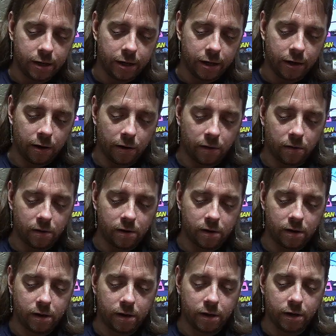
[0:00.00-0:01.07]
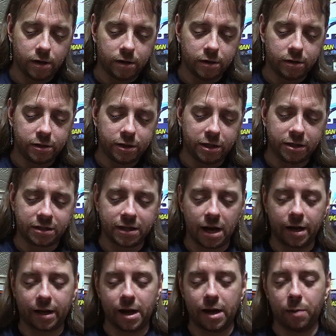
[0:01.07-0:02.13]
You just got
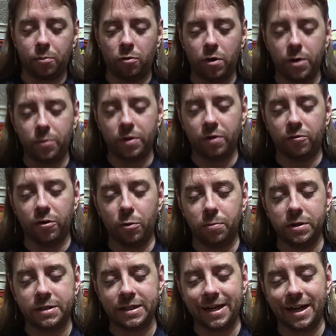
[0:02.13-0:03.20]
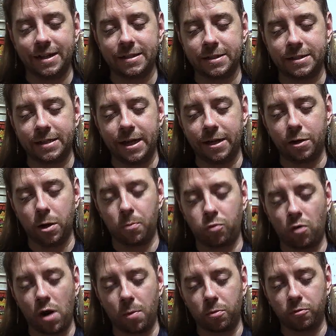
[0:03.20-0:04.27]
to kind of play with it a little bit to get it to stand up
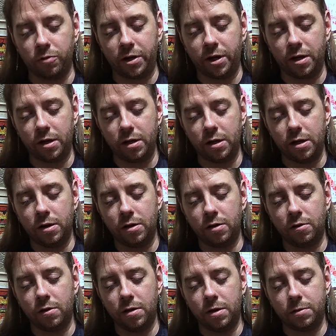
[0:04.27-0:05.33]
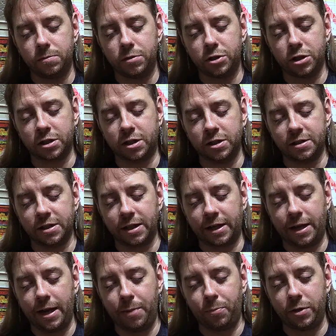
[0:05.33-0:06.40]
properly. Just because of the
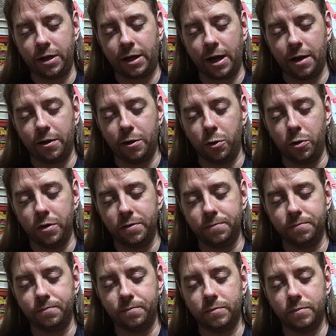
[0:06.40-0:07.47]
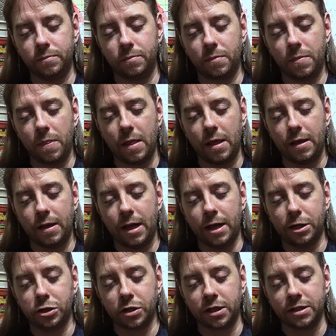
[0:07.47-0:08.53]
cape, but you can do it,
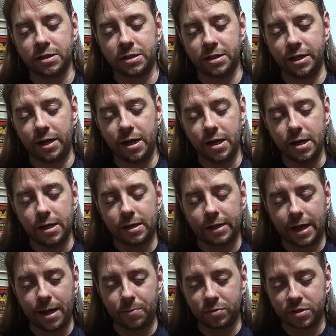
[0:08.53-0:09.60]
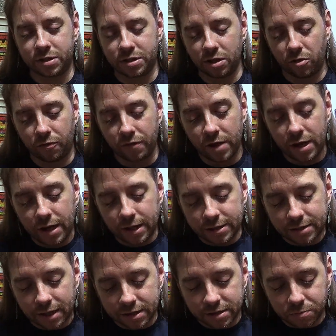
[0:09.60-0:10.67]
as you can see. Cape itself,
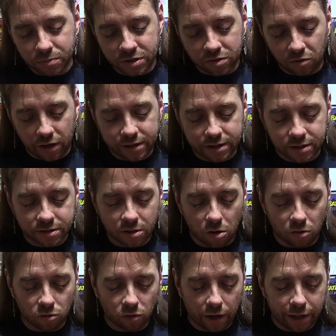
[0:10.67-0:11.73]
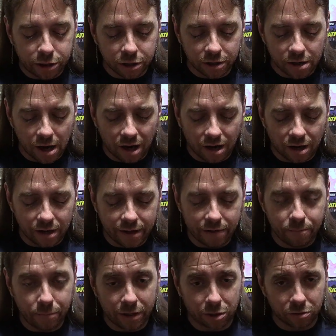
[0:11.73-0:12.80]
it's got some slight discoloration on it
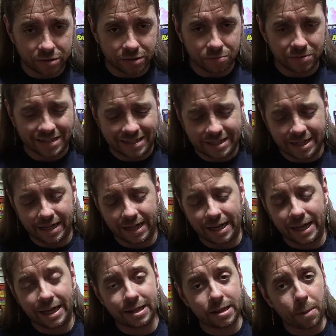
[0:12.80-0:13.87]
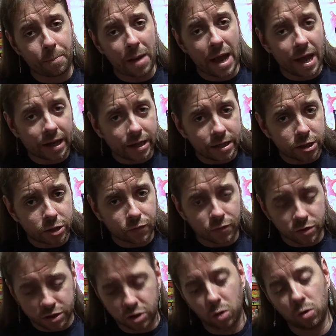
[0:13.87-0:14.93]
because it was sitting in the package
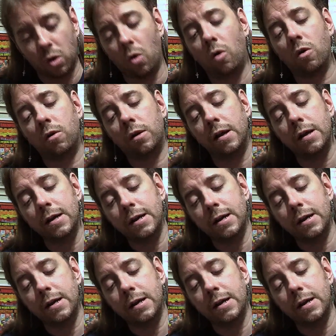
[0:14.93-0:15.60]
for so long.